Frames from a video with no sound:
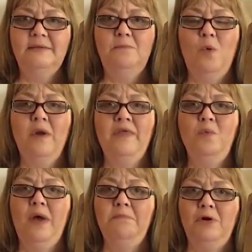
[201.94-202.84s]
more
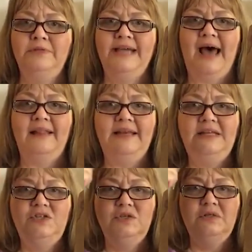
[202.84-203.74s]
than one
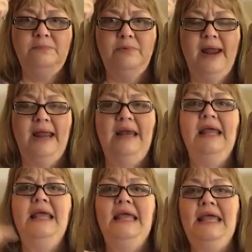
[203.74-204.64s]
modality to the brain
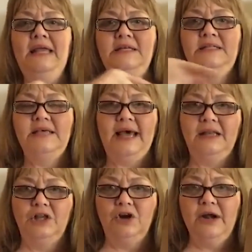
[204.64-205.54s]
in
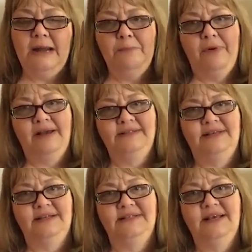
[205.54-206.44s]
that learning
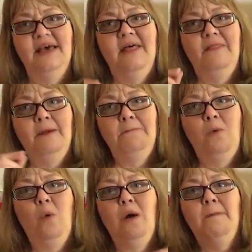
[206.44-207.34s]
process, the
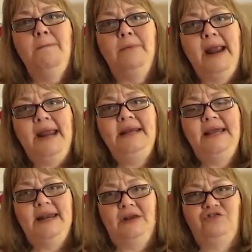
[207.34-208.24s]
more brain
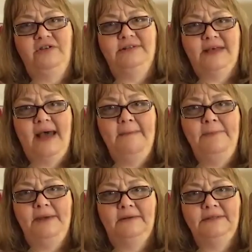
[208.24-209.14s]
connections I
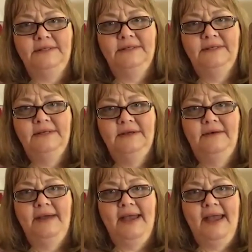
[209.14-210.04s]
build,
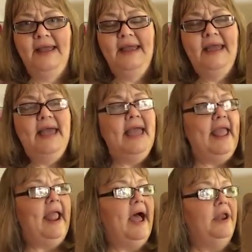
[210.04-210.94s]
okay?
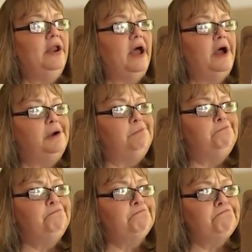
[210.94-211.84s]
And
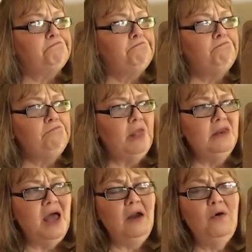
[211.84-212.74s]

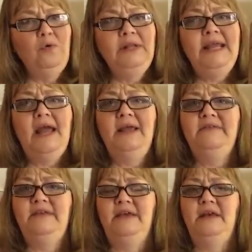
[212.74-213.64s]
not only
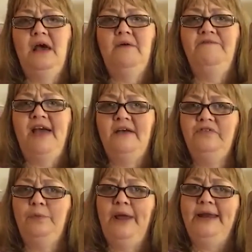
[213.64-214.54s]
is it a
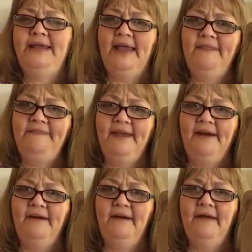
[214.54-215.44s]
faster way to get
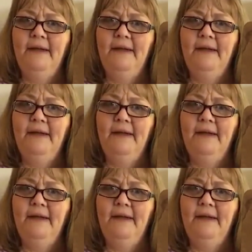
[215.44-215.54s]
there,